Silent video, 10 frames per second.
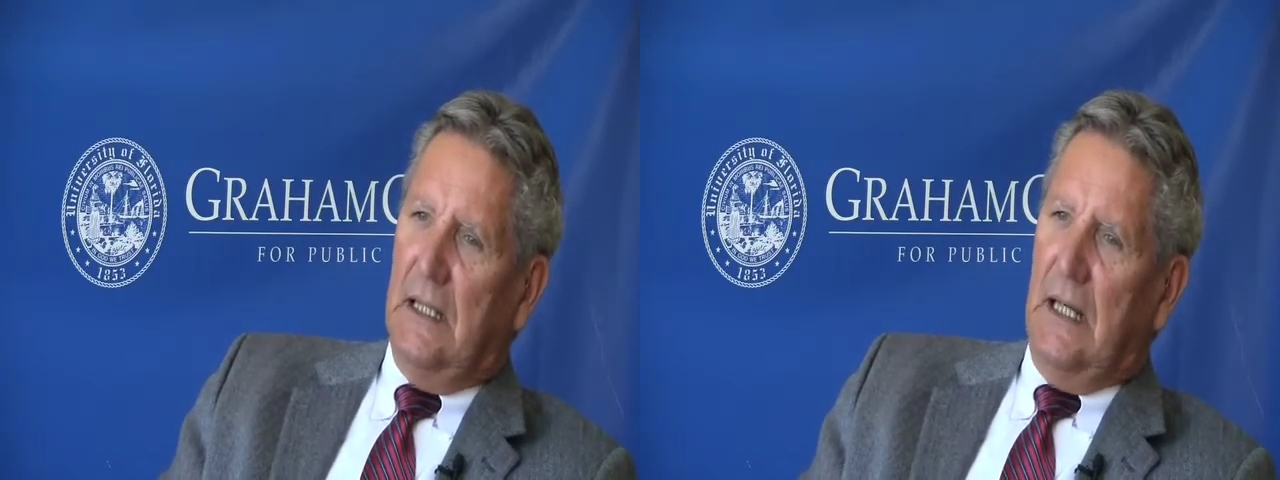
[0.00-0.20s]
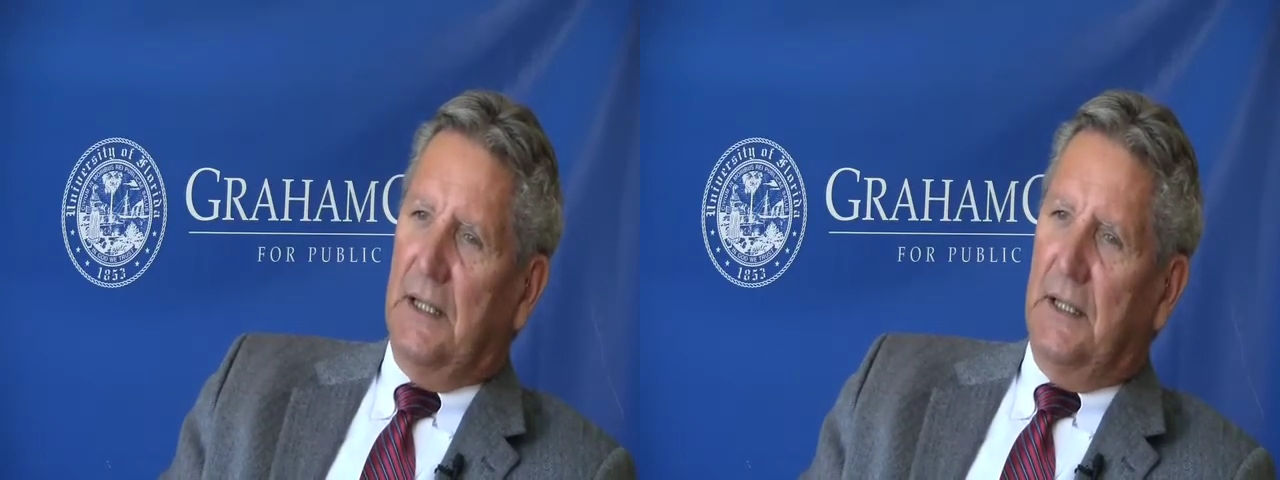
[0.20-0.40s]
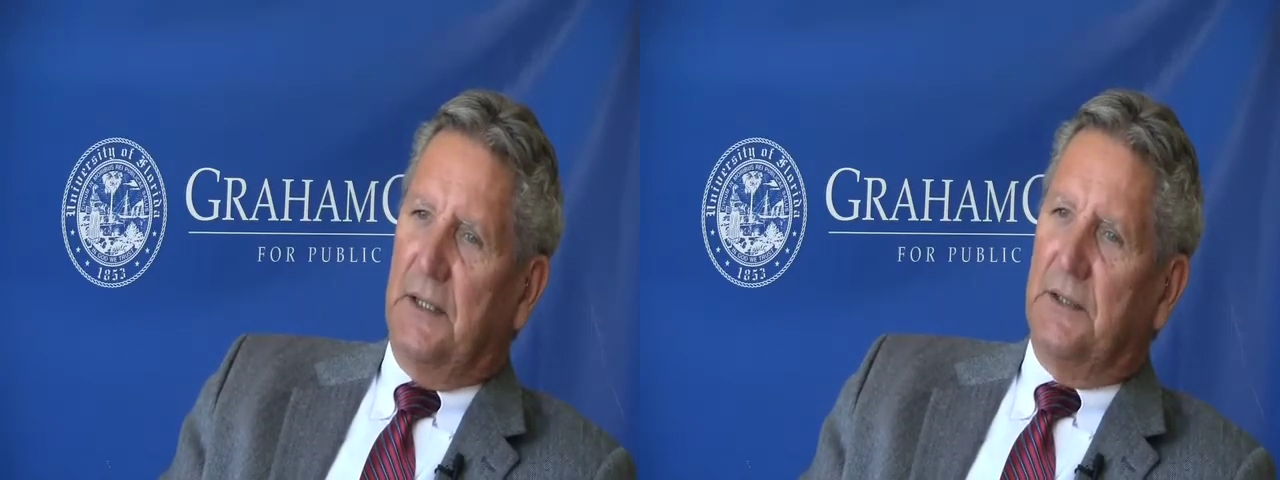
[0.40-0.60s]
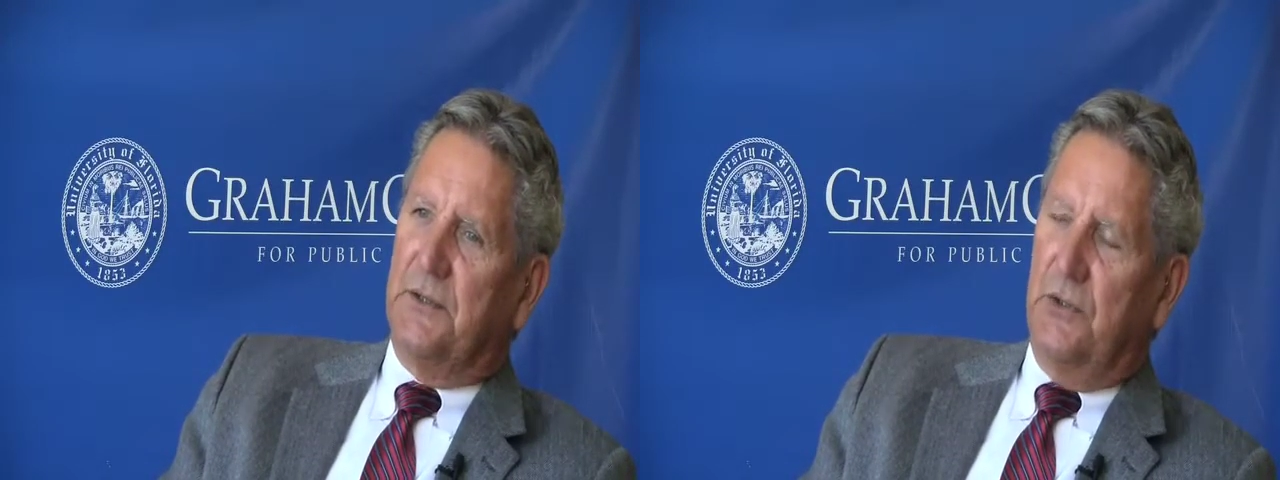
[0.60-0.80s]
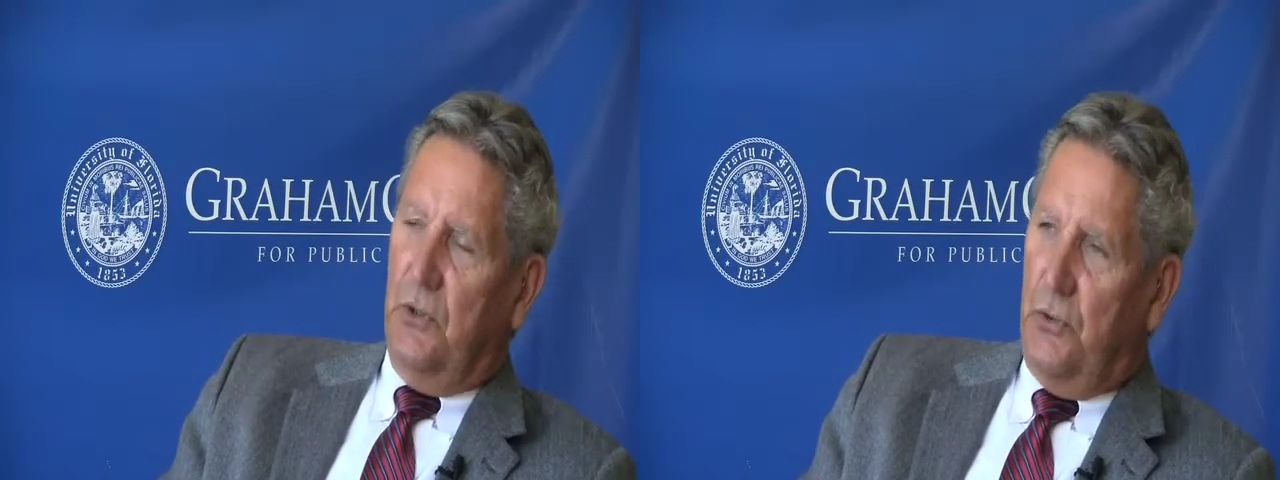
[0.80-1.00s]
I think the
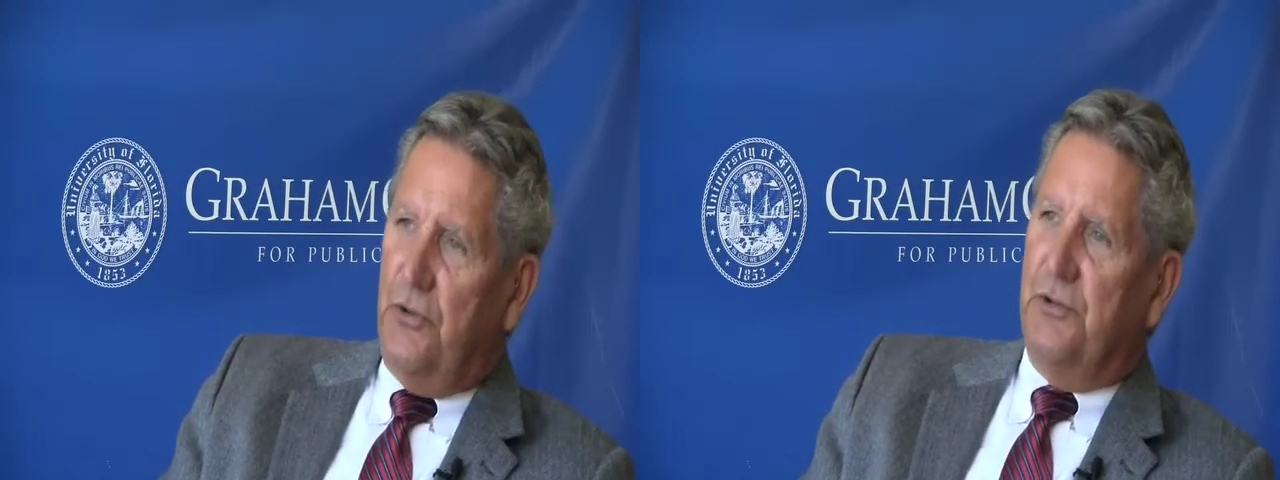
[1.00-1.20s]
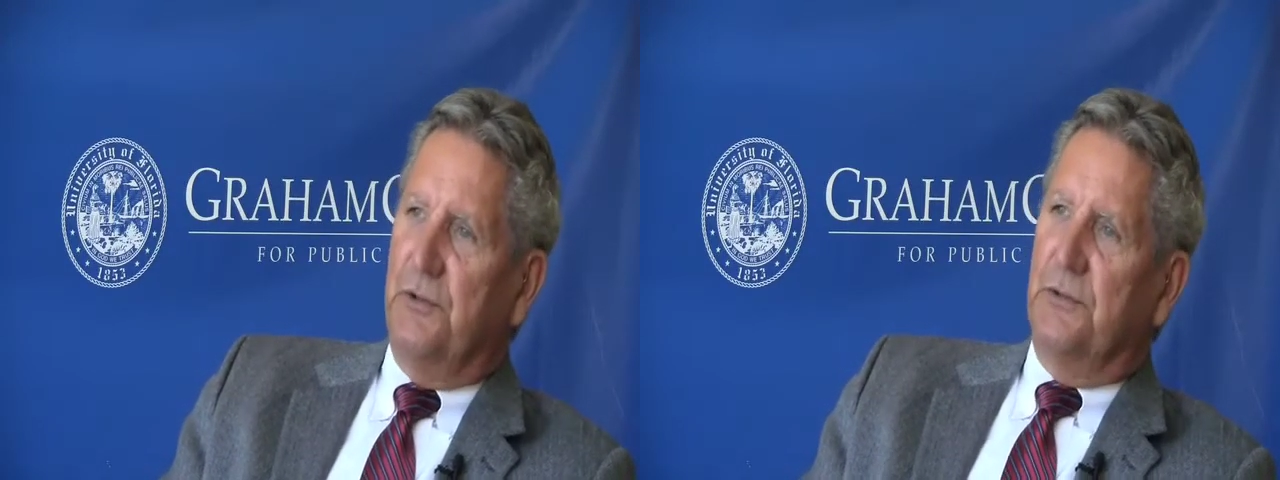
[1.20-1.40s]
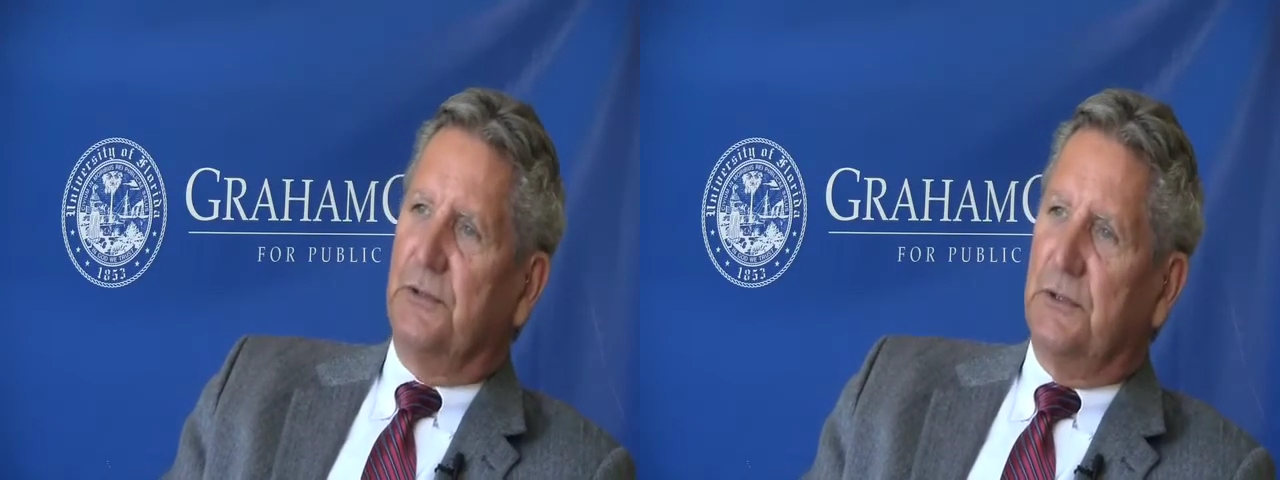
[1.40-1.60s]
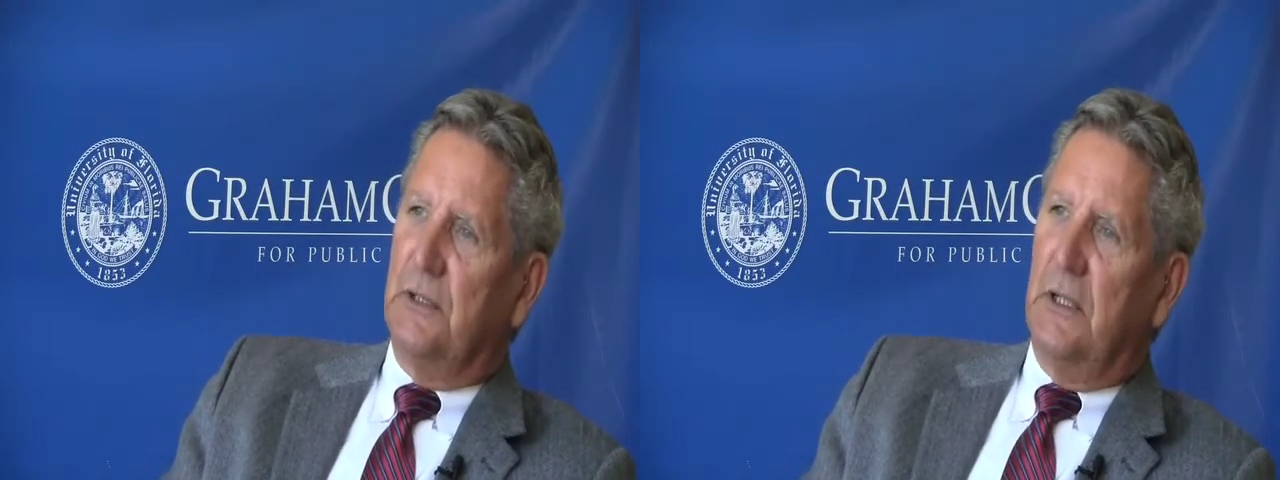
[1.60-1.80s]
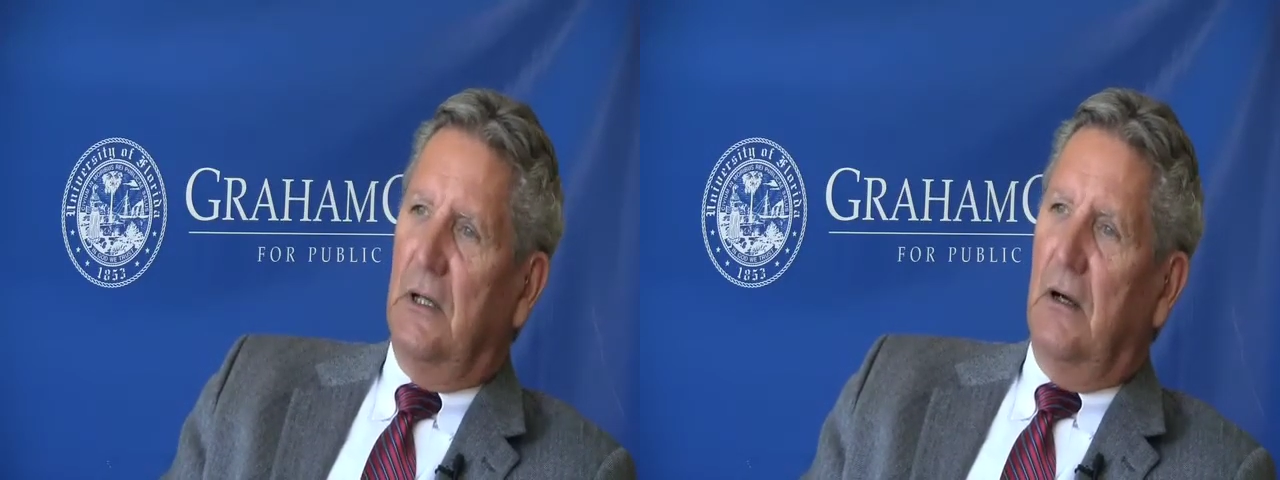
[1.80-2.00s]
solutions
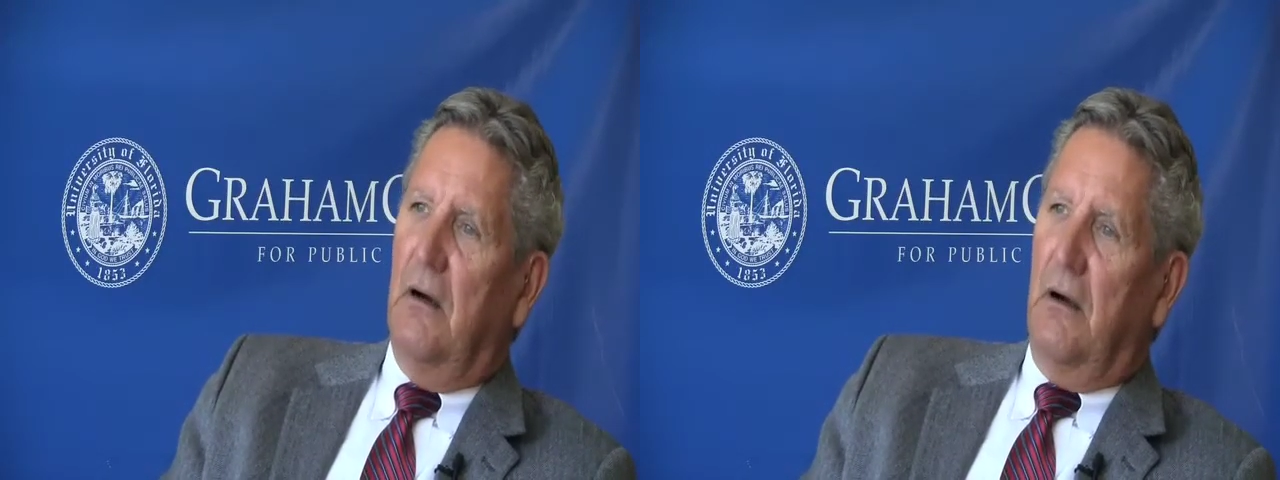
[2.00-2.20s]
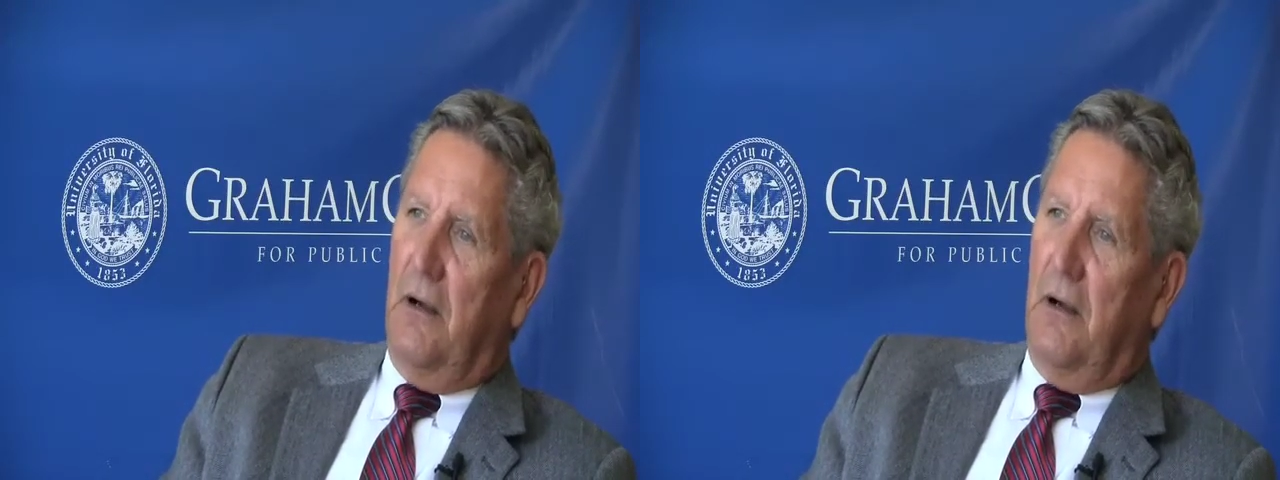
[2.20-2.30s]
are